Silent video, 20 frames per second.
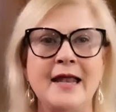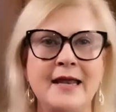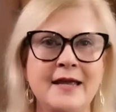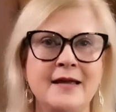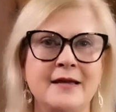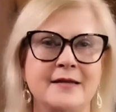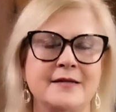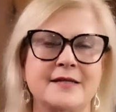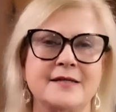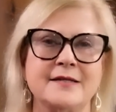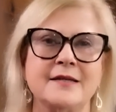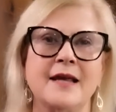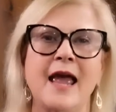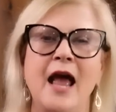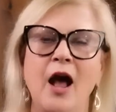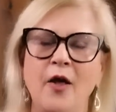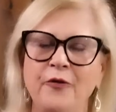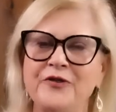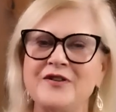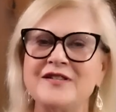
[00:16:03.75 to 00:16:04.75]
It is.
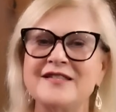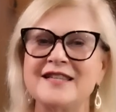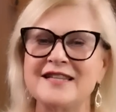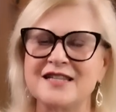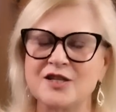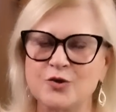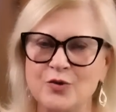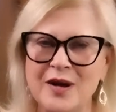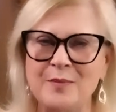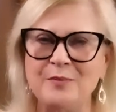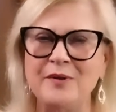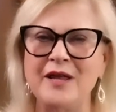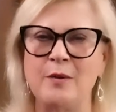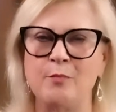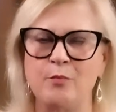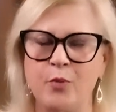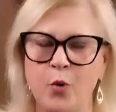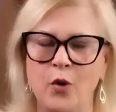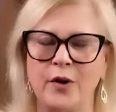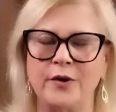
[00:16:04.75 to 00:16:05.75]
Health is extremely
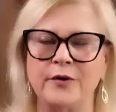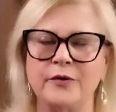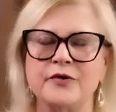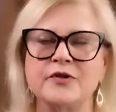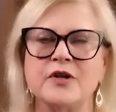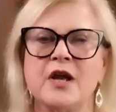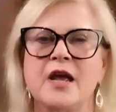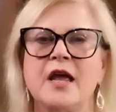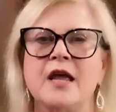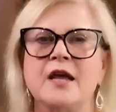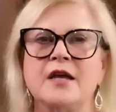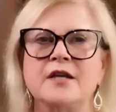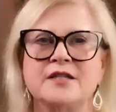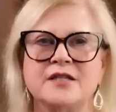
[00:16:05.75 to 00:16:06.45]
important. Okay, so.